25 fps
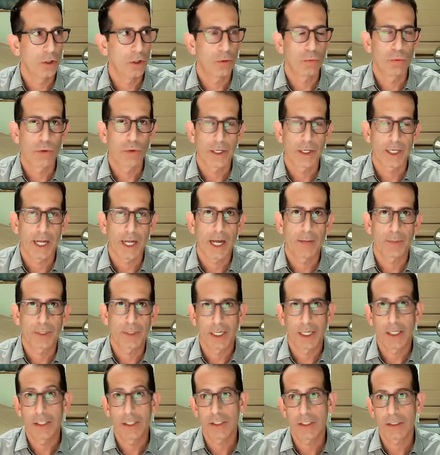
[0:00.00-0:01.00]
running
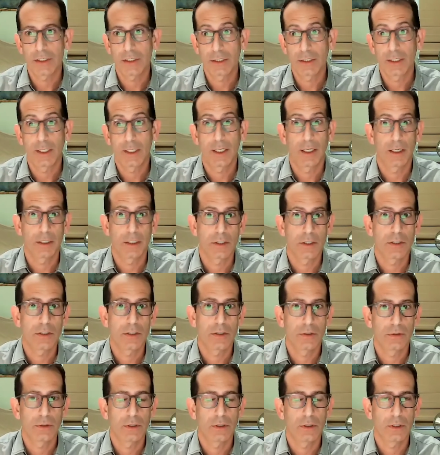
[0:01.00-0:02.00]
applications at the edge. Certainly,